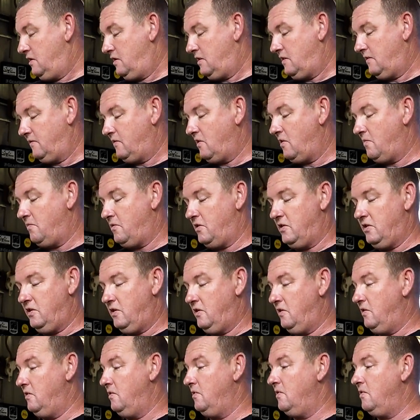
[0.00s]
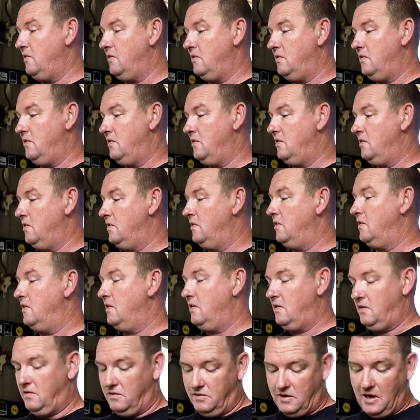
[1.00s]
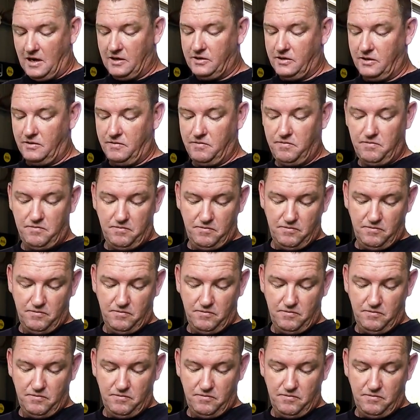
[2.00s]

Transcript: I've got my new dozen